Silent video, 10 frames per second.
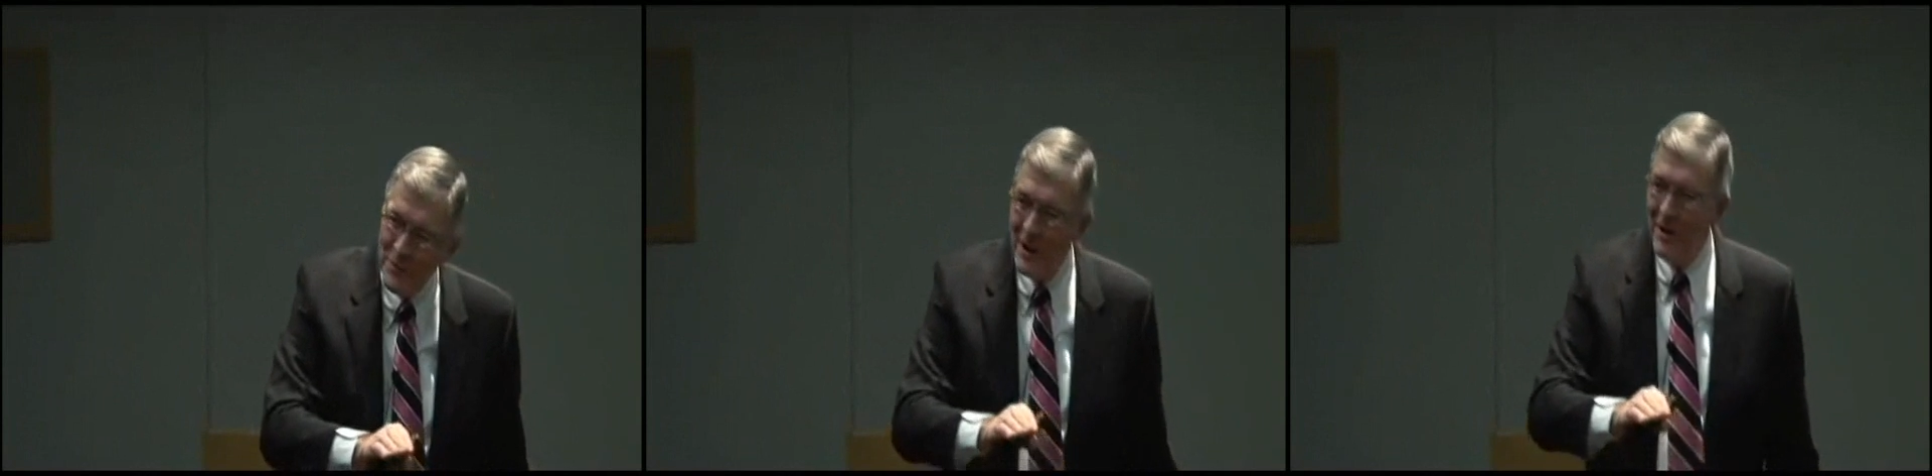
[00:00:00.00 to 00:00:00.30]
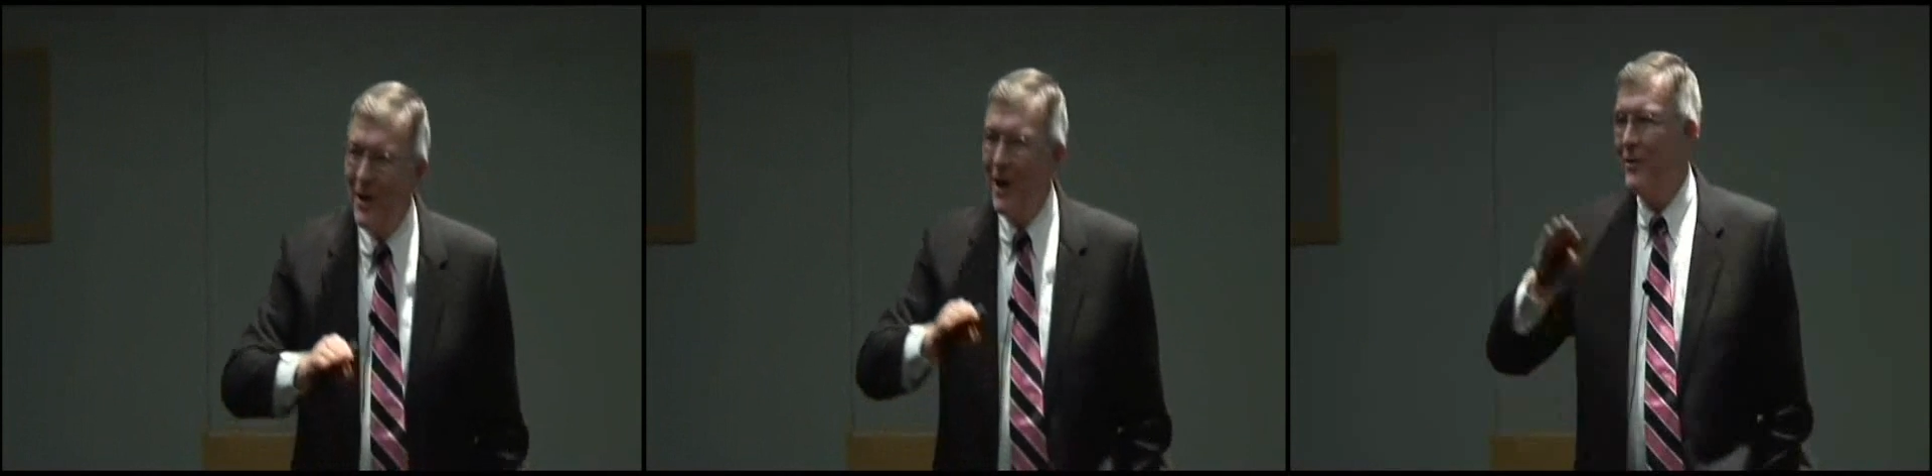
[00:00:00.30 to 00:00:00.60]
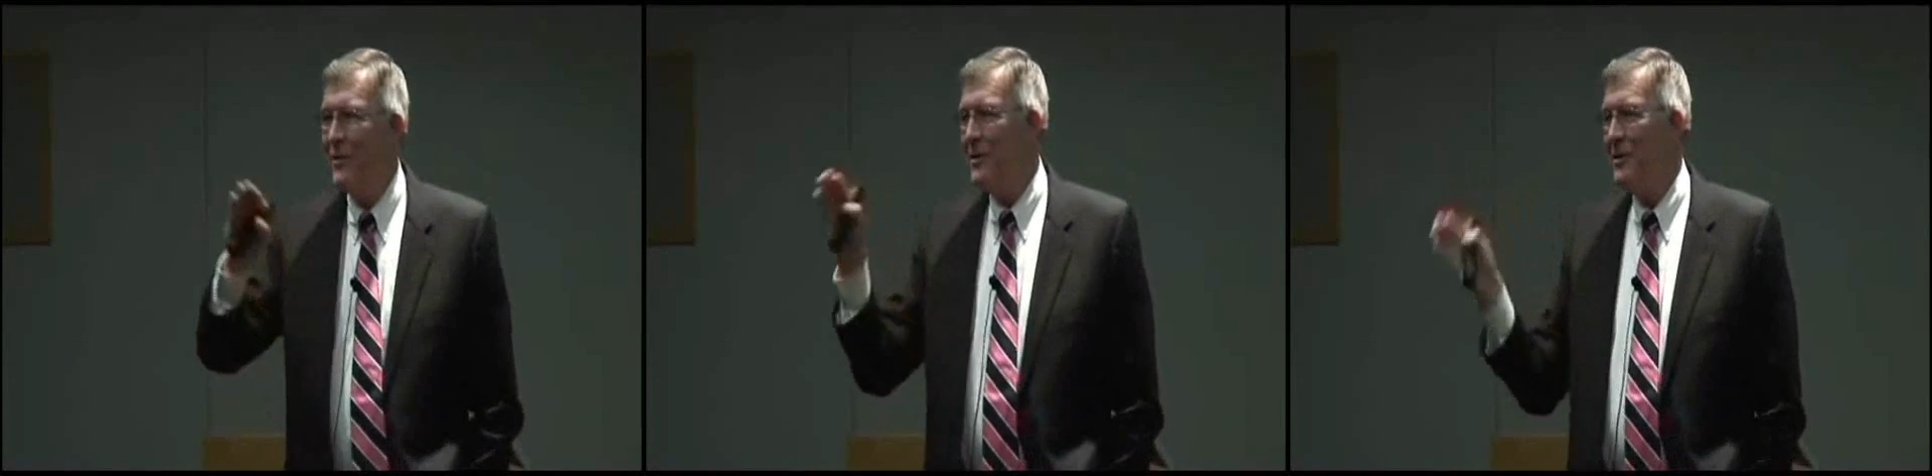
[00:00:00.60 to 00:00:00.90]

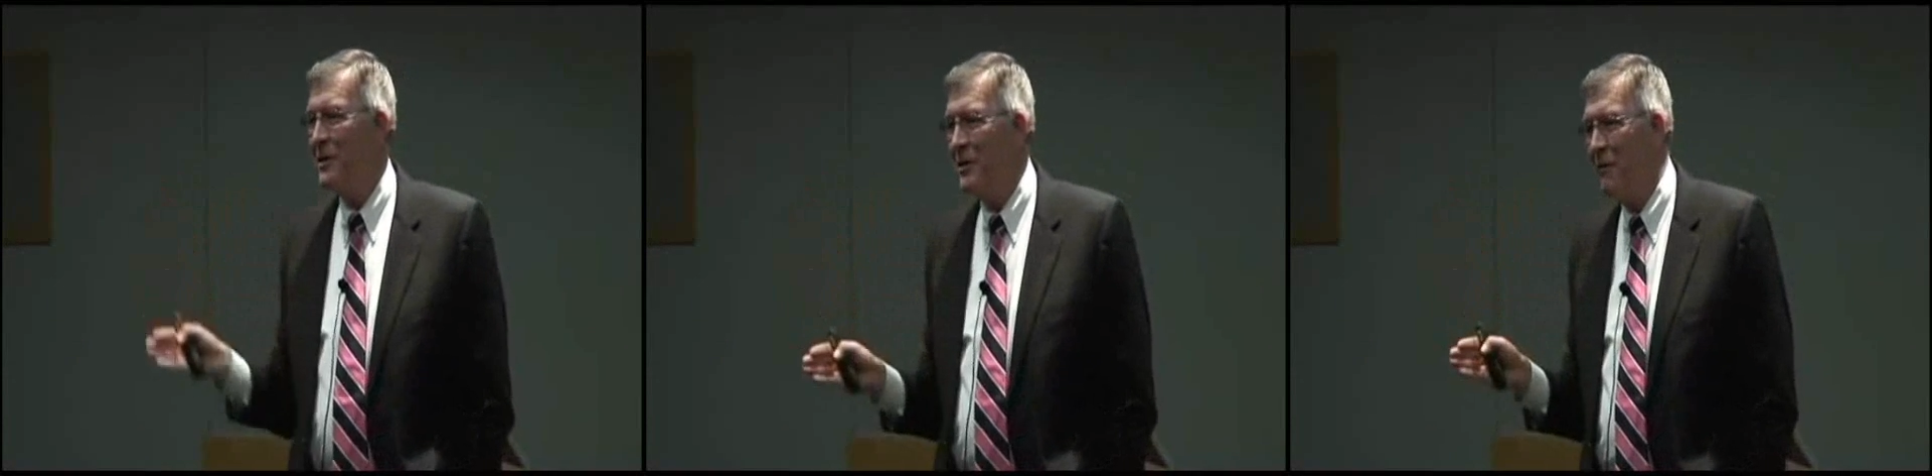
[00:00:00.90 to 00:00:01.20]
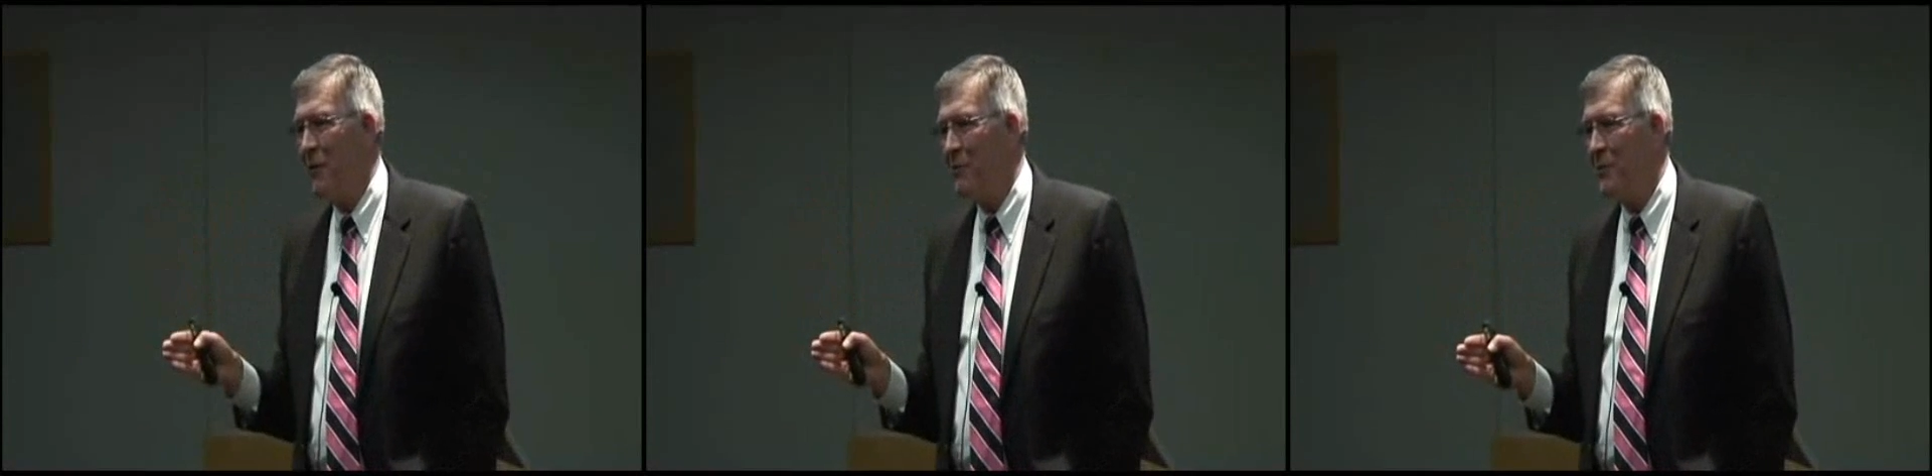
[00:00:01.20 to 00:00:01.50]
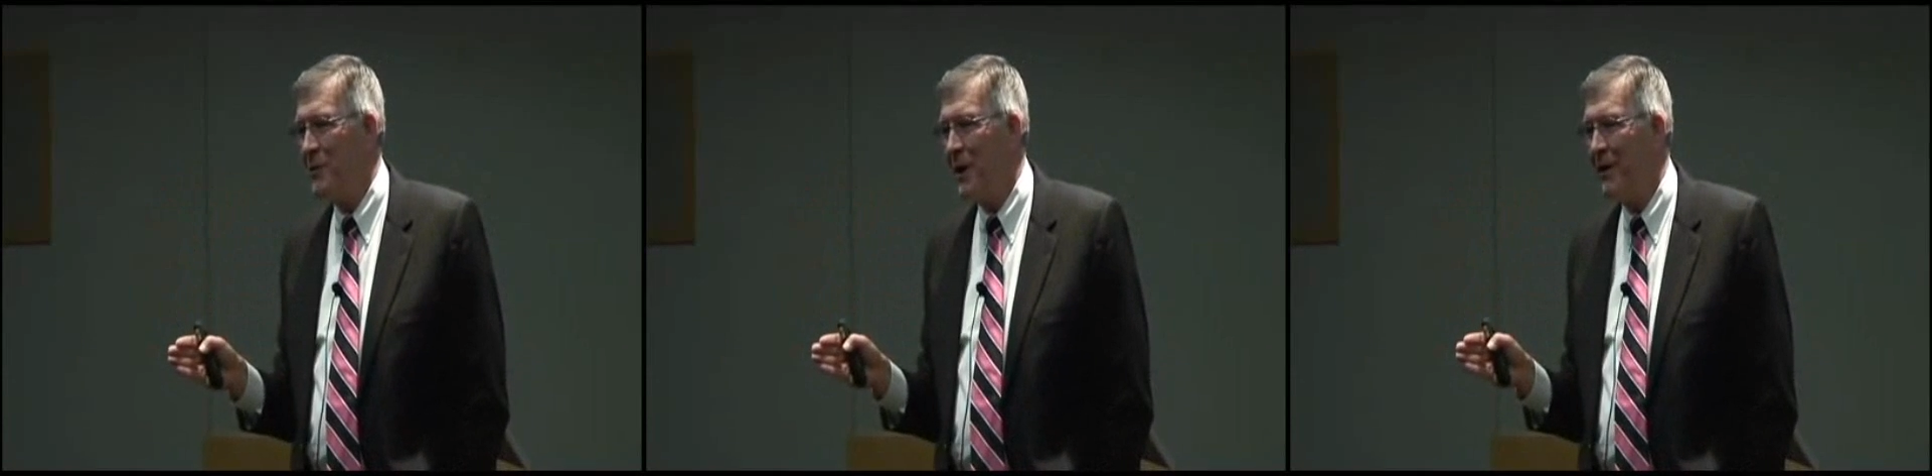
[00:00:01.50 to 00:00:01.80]
percentile to the 64th
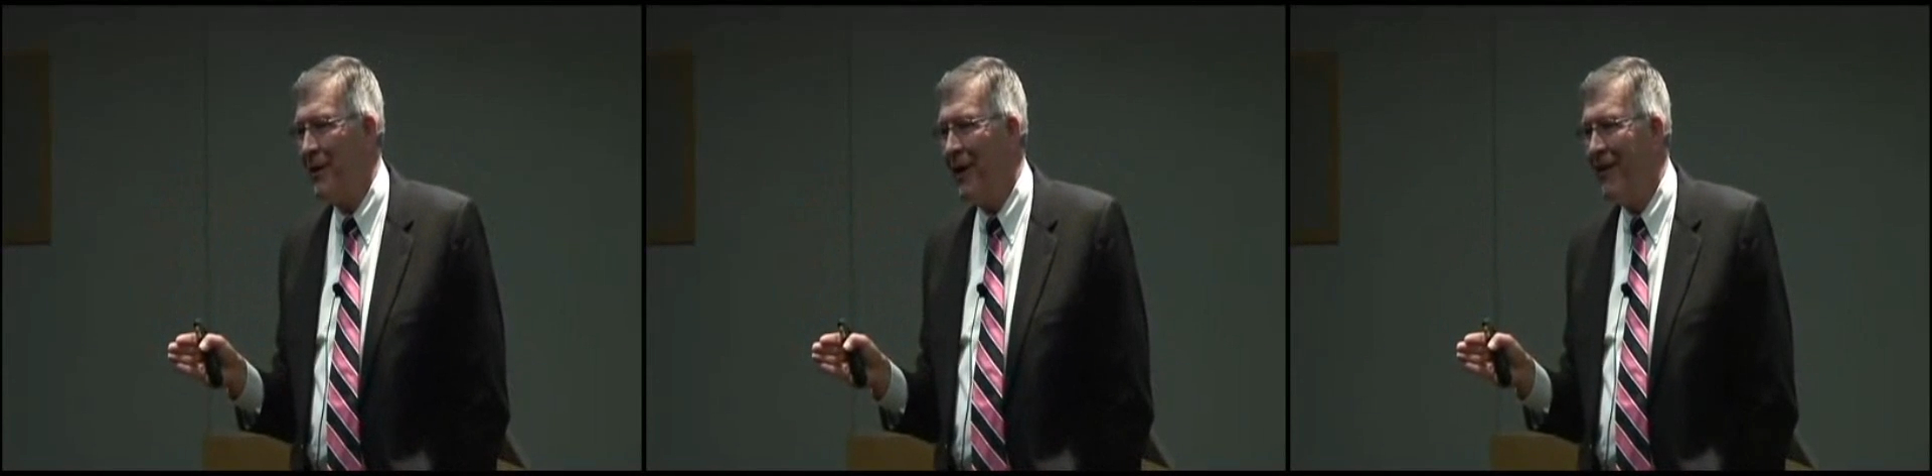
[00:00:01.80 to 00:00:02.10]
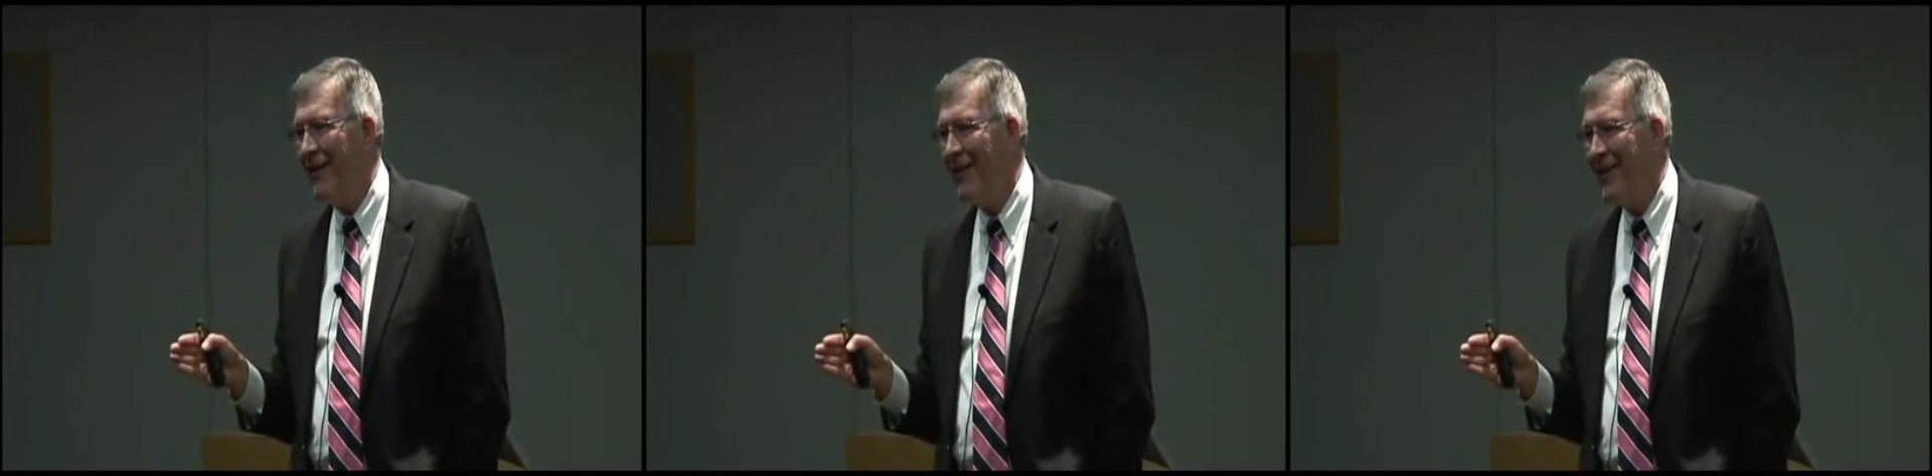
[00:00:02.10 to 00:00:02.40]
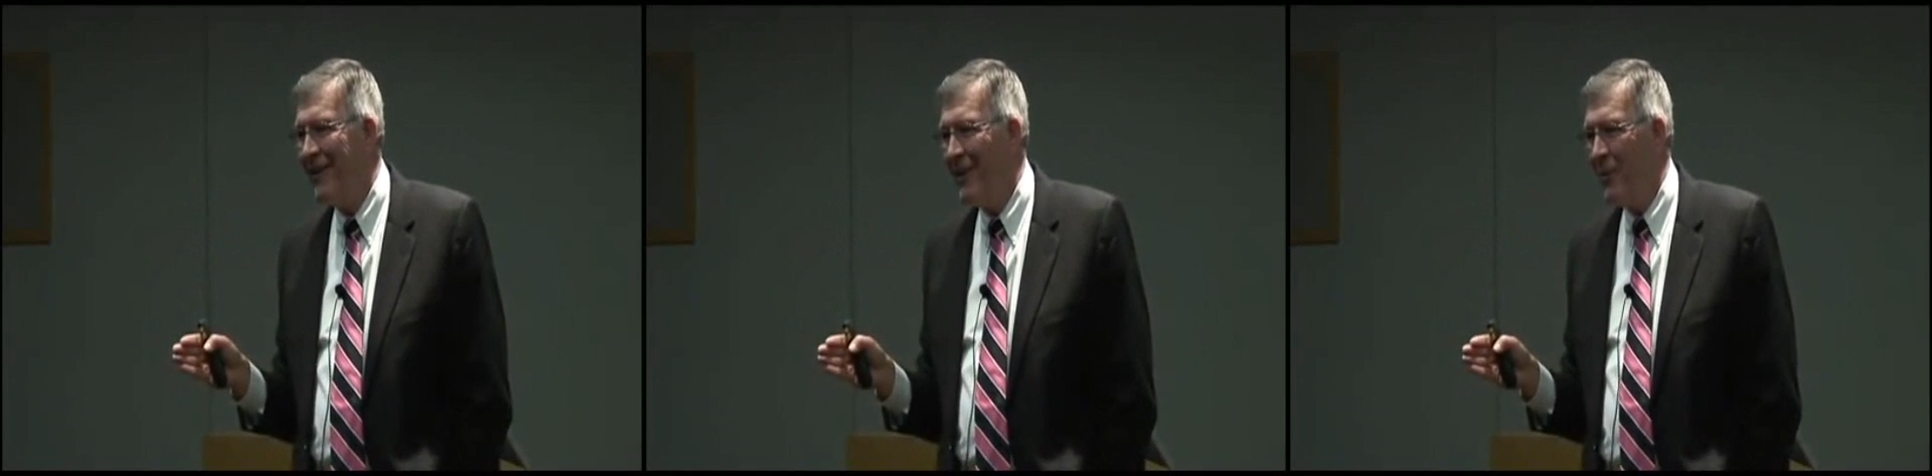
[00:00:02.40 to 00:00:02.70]
percentile.
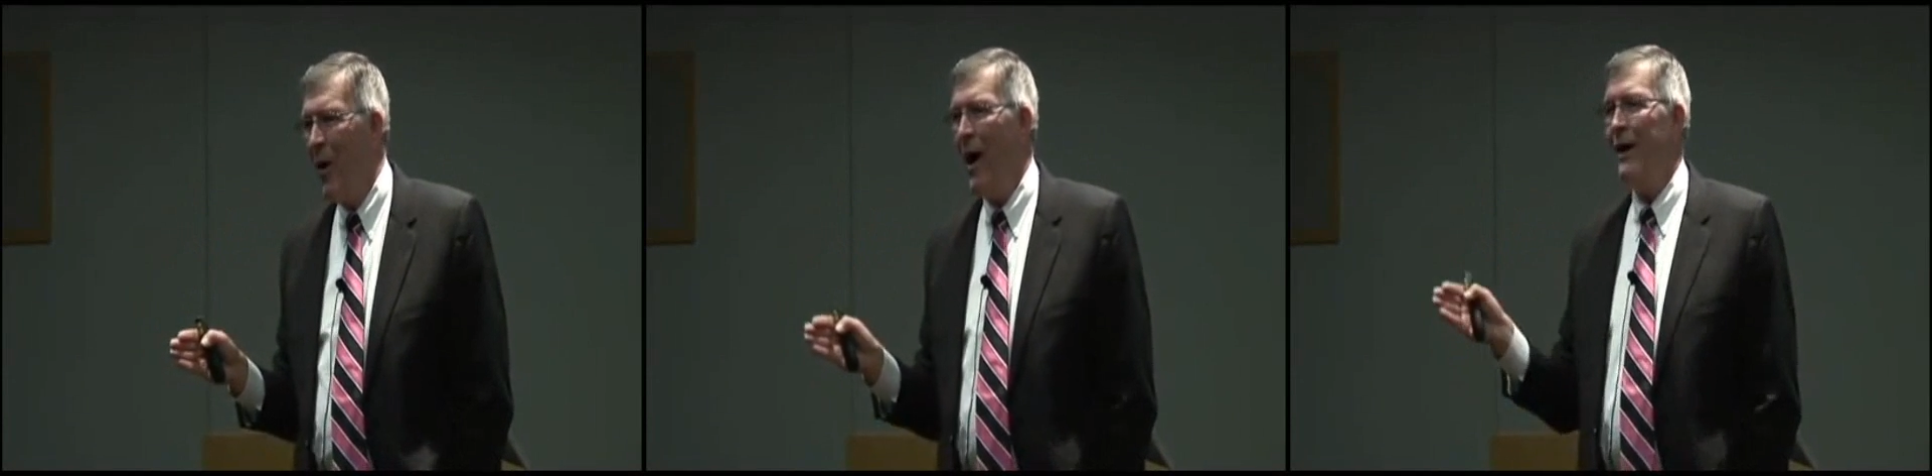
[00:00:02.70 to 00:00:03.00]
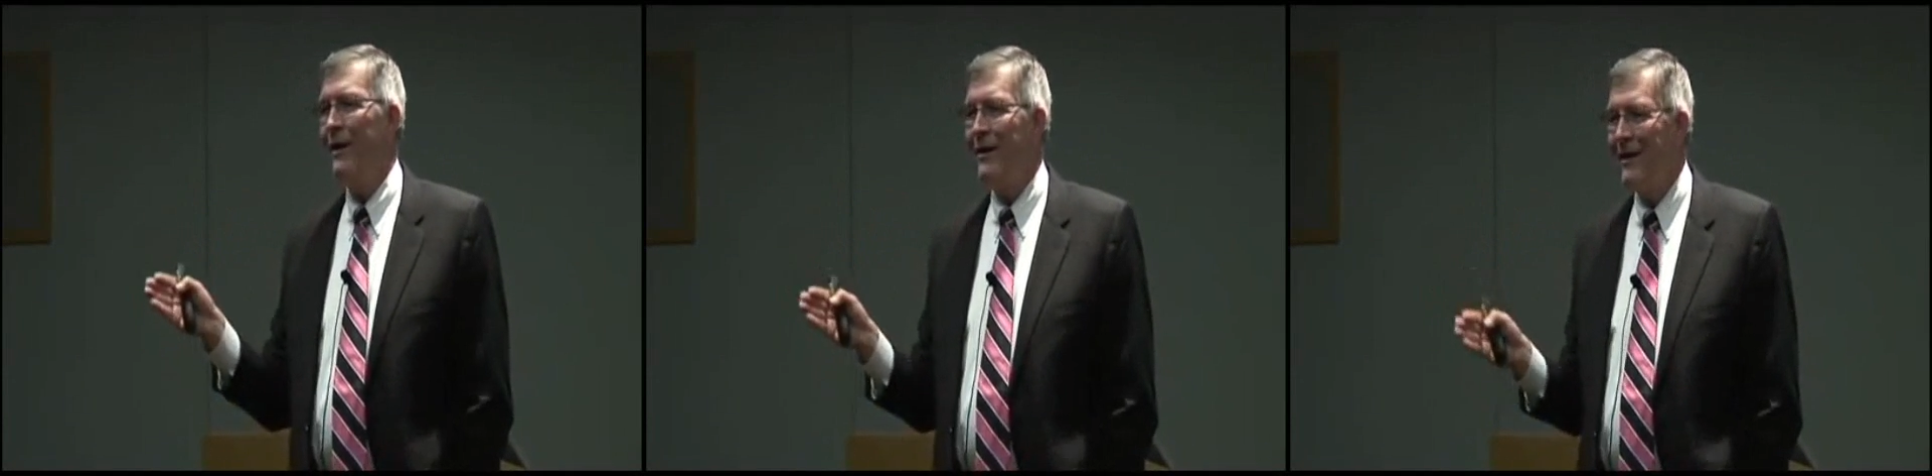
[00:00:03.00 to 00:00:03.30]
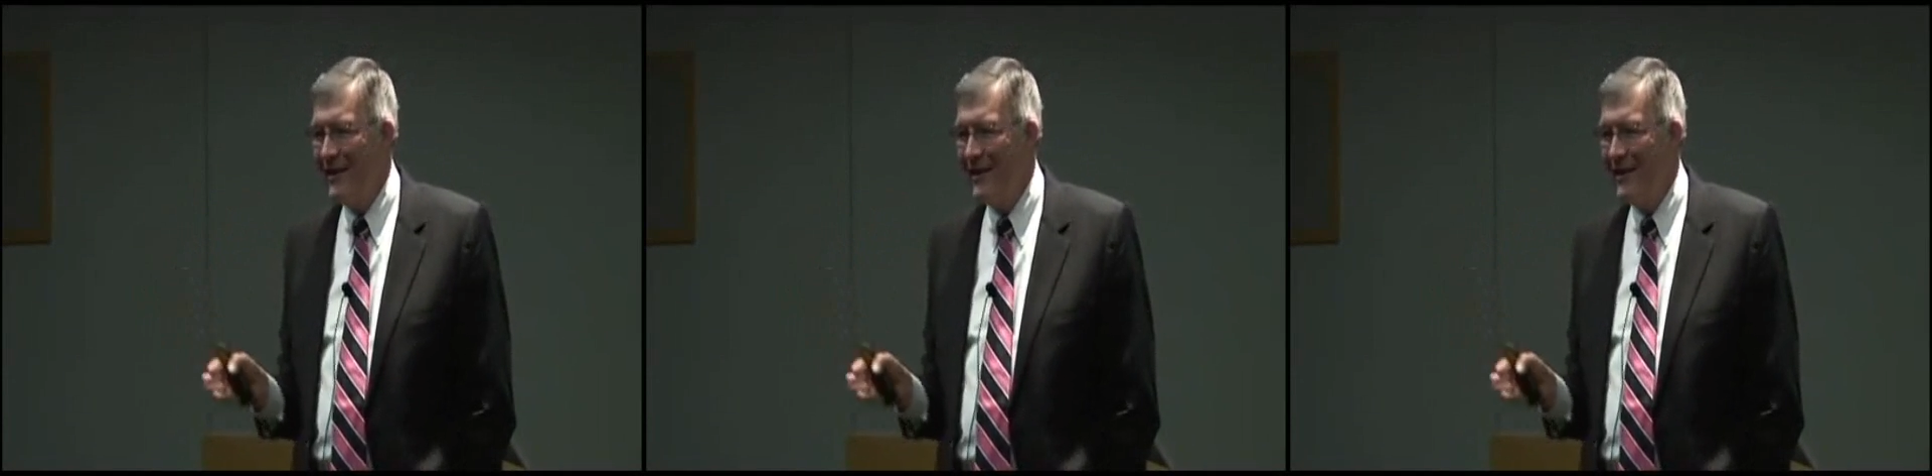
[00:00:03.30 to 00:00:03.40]
Why?